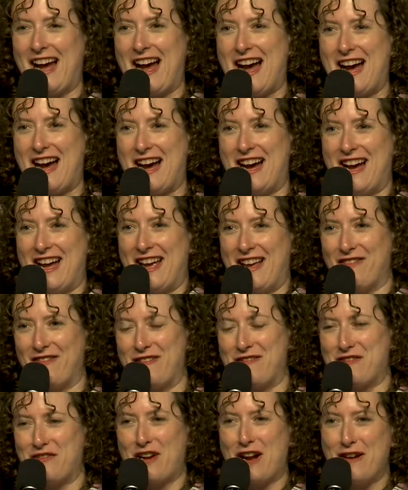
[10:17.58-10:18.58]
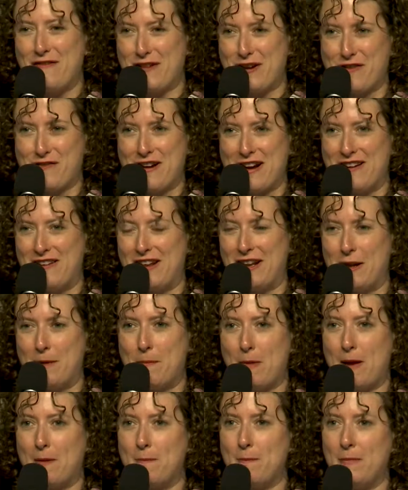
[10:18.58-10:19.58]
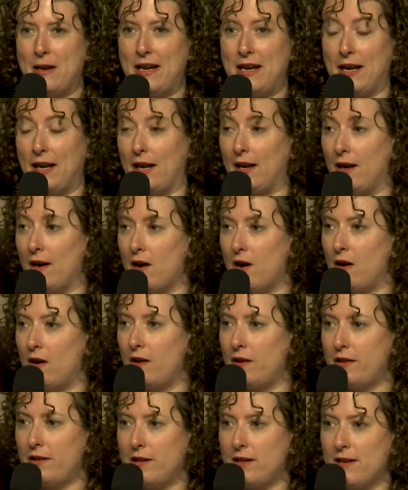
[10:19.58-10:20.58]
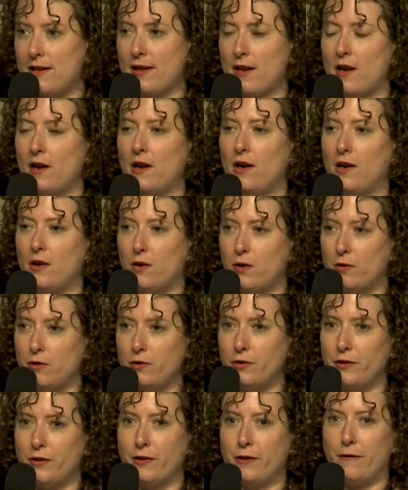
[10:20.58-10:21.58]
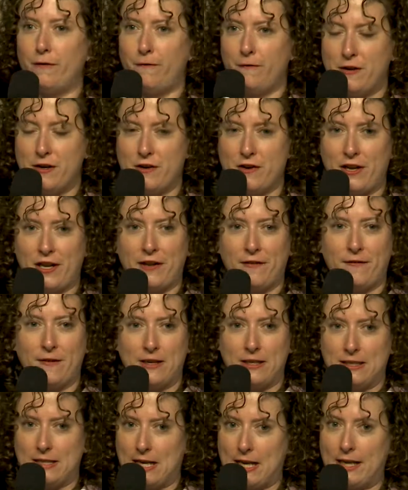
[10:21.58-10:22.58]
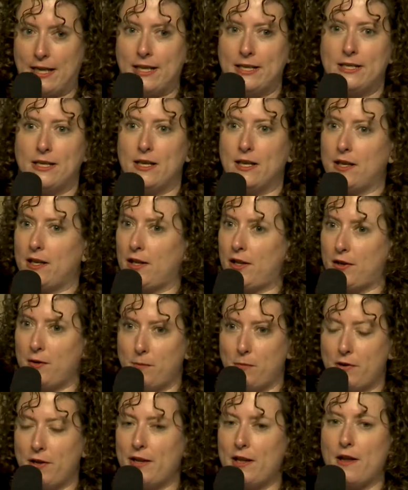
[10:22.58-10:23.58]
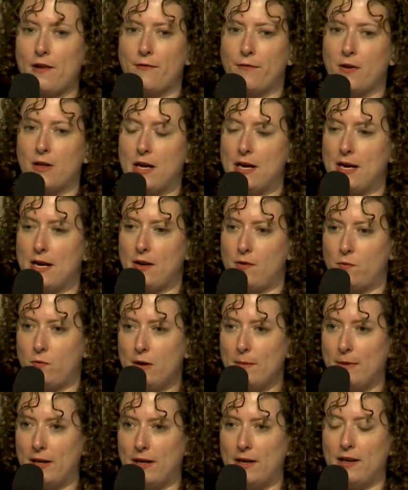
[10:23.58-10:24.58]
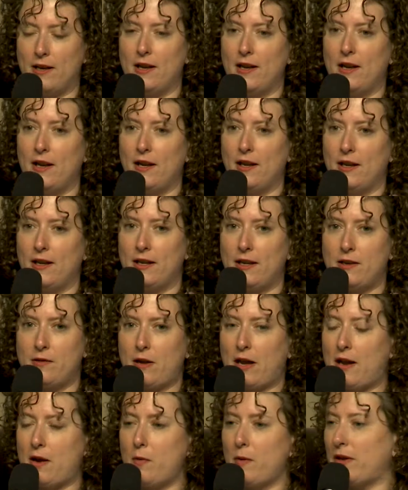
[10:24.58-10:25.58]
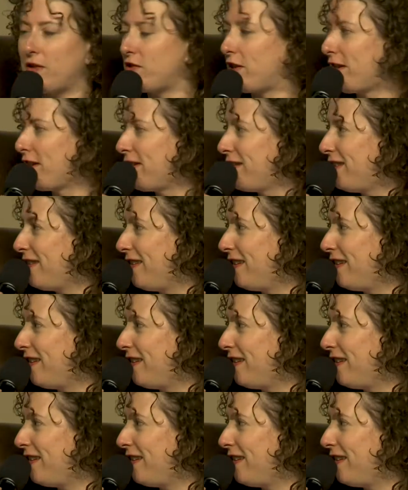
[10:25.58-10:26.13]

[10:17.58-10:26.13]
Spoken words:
and I'm driving around and I'm meeting all these older, fierce, fantastic, super self-reliant women, he was just